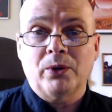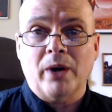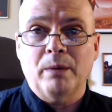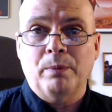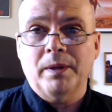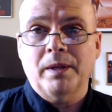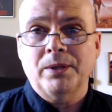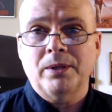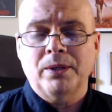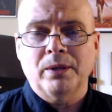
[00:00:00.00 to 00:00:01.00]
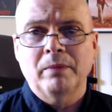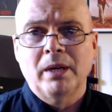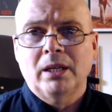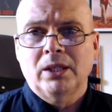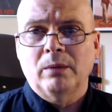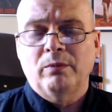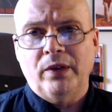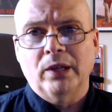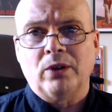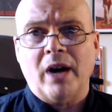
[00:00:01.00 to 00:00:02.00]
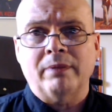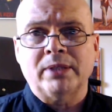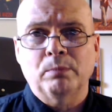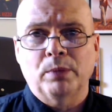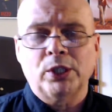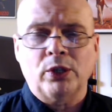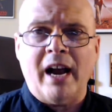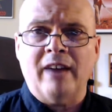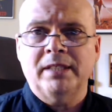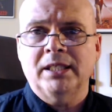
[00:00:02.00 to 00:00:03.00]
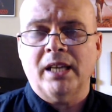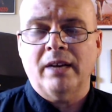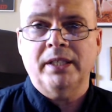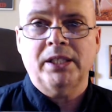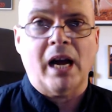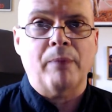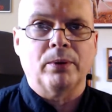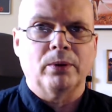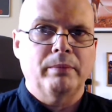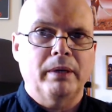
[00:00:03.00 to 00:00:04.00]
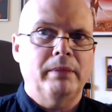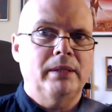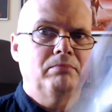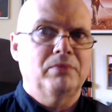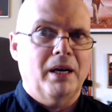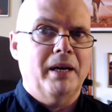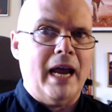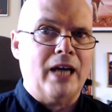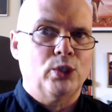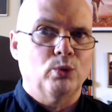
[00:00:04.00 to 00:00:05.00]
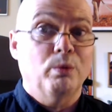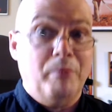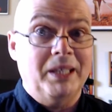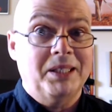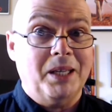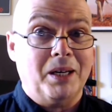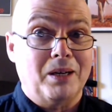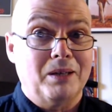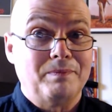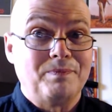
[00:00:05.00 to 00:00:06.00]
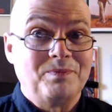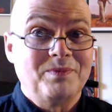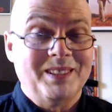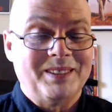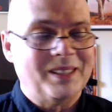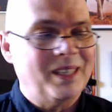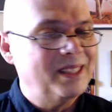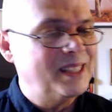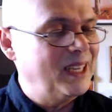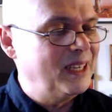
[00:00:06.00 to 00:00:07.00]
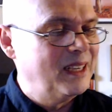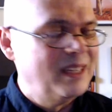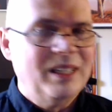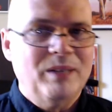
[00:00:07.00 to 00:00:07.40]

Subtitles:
trying to put this to some fieldcraft, some bushcraft as a heavy chopper, or maybe an actual pig sticker for hunting.